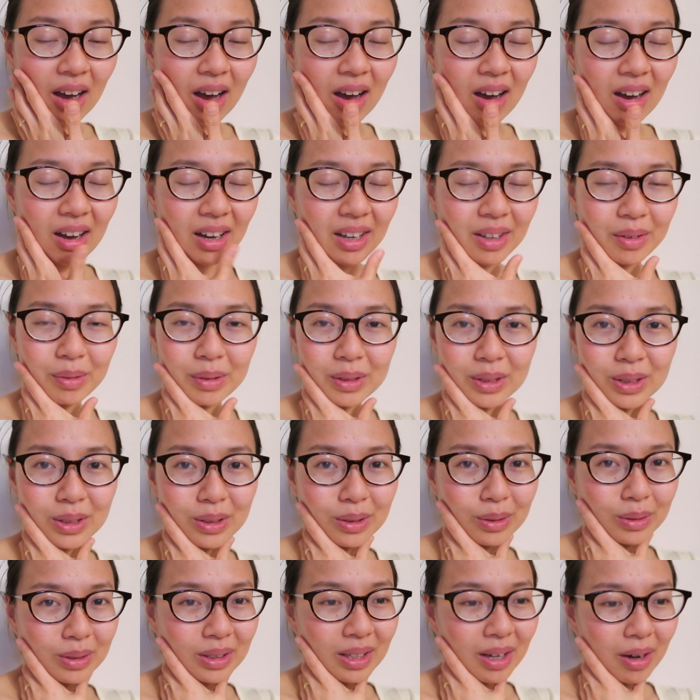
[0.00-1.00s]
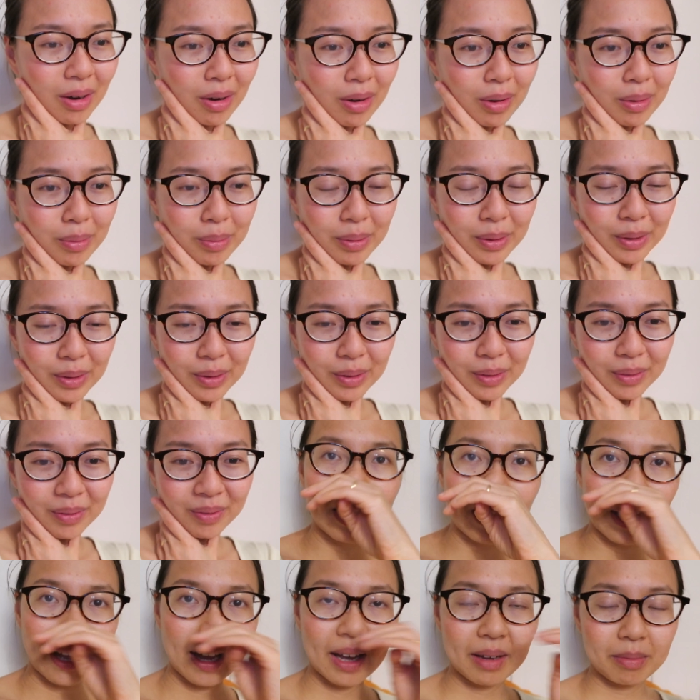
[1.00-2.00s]
Oh, it was so terrible.
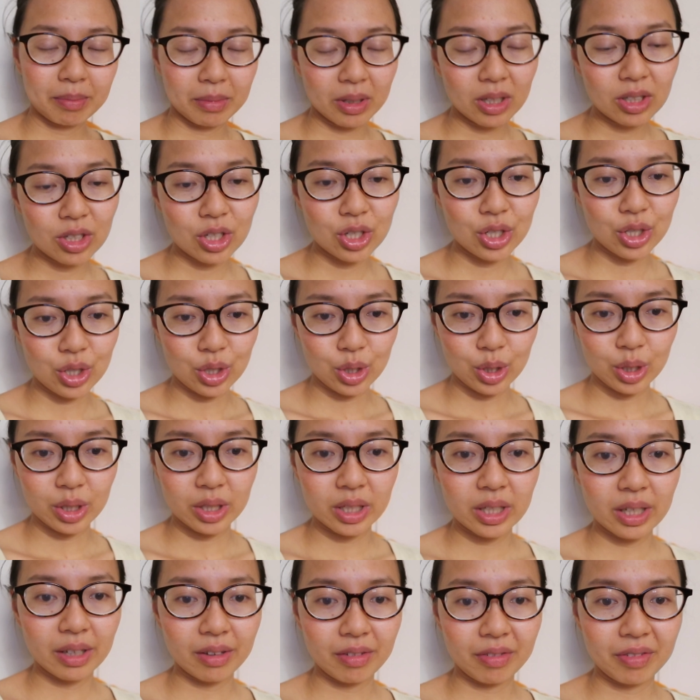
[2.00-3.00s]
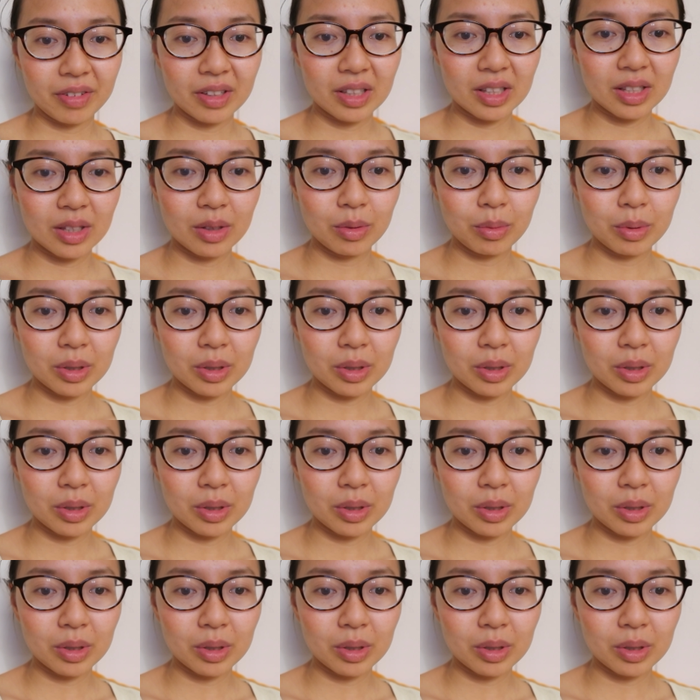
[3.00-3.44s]
I'm not sure if it